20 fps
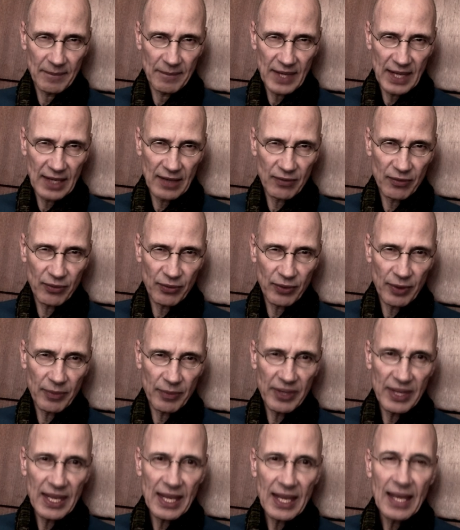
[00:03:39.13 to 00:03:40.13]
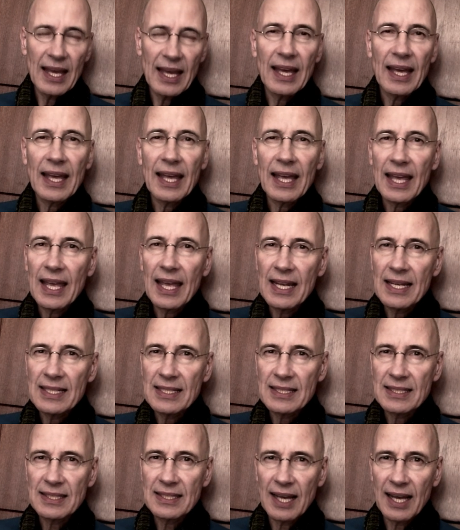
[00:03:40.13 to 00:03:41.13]
and from the
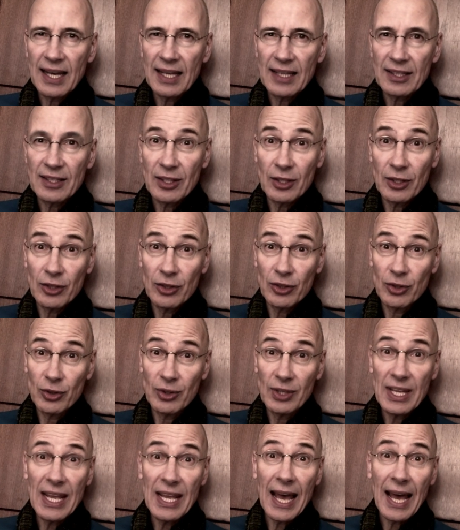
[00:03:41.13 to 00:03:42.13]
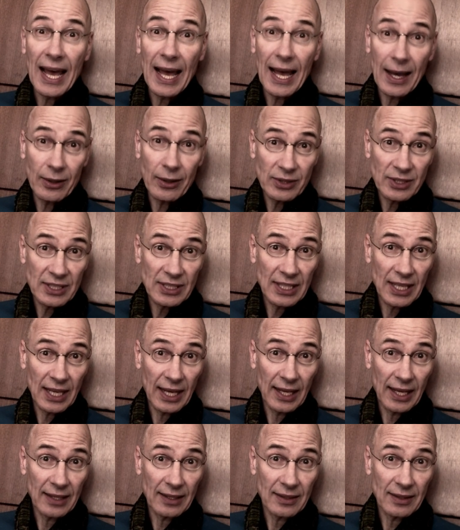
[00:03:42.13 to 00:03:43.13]
inside to the
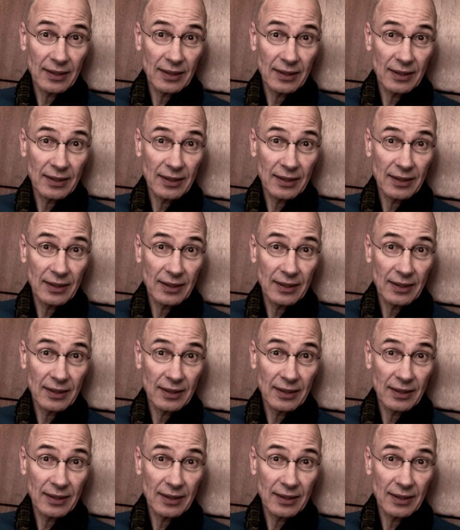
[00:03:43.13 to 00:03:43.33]
outside.